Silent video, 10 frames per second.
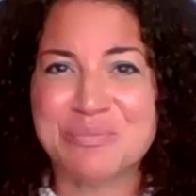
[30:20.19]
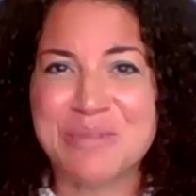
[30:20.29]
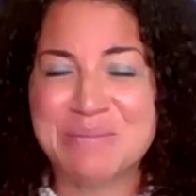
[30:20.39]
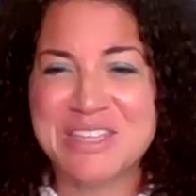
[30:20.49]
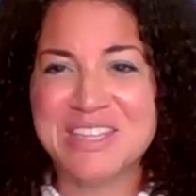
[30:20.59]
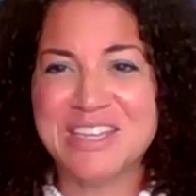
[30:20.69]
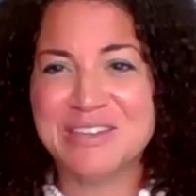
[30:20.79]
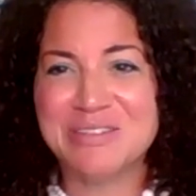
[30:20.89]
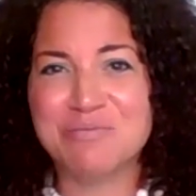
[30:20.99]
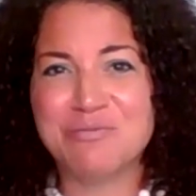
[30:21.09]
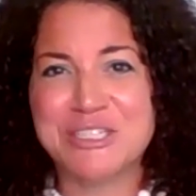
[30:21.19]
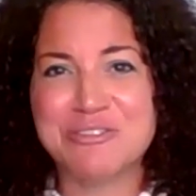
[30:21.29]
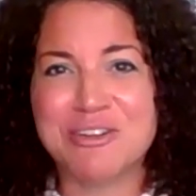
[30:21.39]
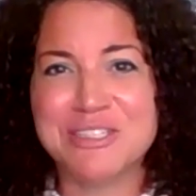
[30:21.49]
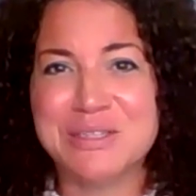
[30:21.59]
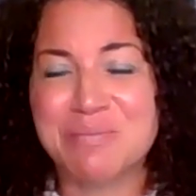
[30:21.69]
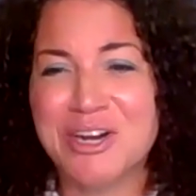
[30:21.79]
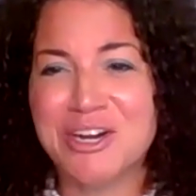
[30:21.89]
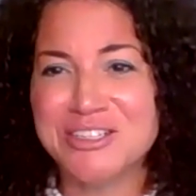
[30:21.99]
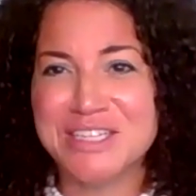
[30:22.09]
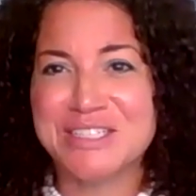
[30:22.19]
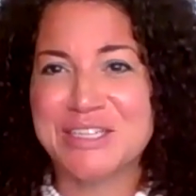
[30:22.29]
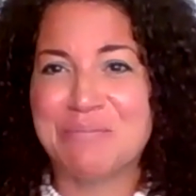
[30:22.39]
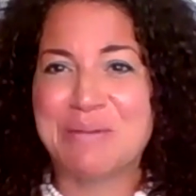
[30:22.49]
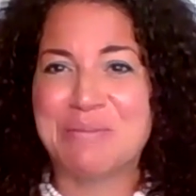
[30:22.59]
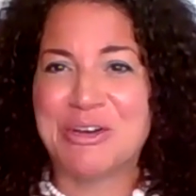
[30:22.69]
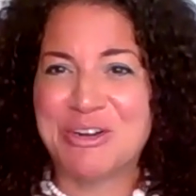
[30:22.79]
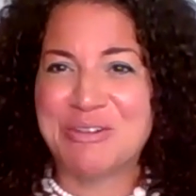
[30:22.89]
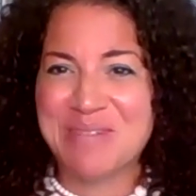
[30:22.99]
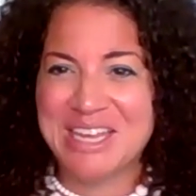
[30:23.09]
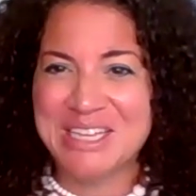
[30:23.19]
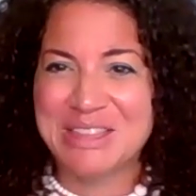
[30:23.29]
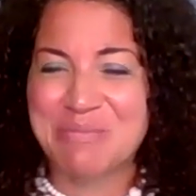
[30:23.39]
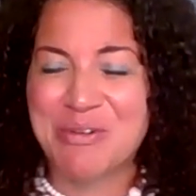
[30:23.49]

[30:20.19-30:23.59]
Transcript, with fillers: maybe than restaurants and bars as some people and are casinos, making the